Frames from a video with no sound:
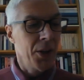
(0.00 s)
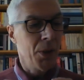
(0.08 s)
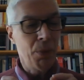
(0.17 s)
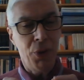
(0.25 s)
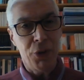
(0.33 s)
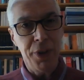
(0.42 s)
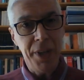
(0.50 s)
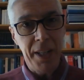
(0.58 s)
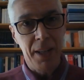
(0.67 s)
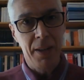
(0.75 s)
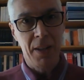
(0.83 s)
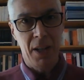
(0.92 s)
Number
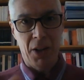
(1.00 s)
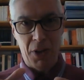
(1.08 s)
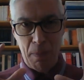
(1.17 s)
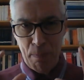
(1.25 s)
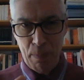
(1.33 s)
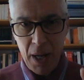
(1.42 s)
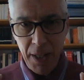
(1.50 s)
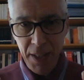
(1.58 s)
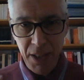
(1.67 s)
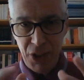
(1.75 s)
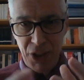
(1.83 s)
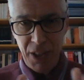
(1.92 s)
three, the
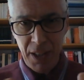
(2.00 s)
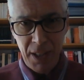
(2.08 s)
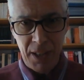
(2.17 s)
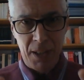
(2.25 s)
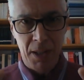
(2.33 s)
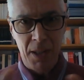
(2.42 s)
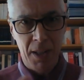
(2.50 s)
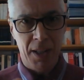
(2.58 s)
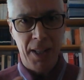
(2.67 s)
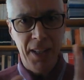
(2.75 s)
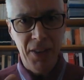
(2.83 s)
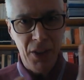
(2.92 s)
pikes
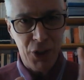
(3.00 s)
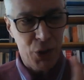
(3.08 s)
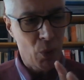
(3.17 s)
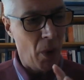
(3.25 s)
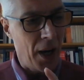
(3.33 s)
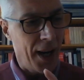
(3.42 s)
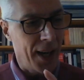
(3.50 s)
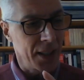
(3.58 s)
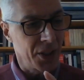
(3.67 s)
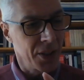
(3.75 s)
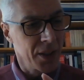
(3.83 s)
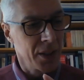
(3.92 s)
in the
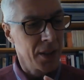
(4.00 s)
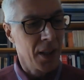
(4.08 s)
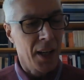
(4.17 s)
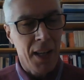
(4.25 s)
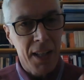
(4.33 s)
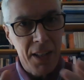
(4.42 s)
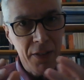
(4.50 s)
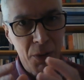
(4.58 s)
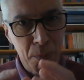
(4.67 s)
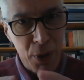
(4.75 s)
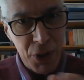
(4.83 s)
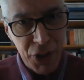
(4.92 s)
squares
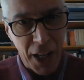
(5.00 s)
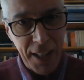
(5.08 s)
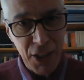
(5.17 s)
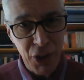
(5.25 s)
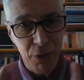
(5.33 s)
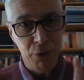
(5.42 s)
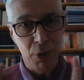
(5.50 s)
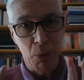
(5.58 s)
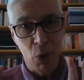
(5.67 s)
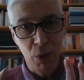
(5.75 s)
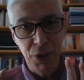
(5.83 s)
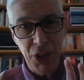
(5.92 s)
gives protection from
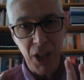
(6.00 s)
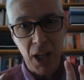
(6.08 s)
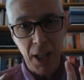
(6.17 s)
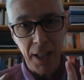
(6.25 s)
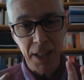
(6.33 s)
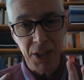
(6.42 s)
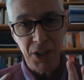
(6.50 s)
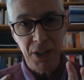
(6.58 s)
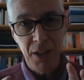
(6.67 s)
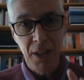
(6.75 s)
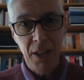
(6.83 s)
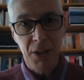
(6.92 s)
all
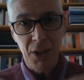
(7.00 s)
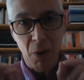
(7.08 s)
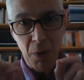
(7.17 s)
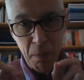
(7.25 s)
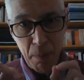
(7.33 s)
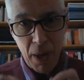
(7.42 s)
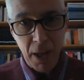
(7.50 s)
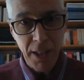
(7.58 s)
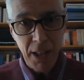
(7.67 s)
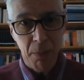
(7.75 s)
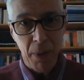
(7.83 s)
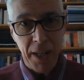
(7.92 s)
sides. So the
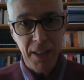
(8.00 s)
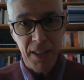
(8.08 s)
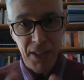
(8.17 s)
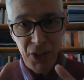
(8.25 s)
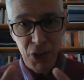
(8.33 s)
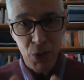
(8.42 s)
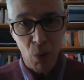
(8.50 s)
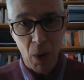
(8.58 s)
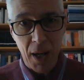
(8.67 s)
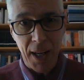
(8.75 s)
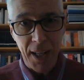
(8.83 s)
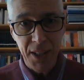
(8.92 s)
pikemen in
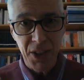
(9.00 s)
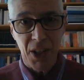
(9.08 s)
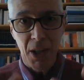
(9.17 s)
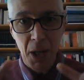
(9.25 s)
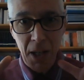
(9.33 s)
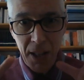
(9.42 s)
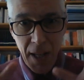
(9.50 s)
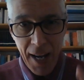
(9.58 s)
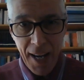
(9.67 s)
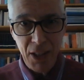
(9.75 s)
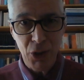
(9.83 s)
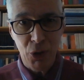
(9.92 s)
squares,
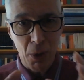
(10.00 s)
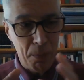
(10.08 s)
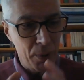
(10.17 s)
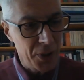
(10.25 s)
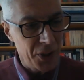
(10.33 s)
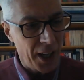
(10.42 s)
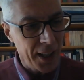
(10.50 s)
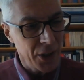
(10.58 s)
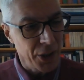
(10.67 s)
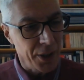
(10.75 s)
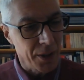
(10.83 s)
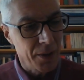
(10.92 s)
extra
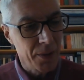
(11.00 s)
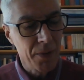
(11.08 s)
protection.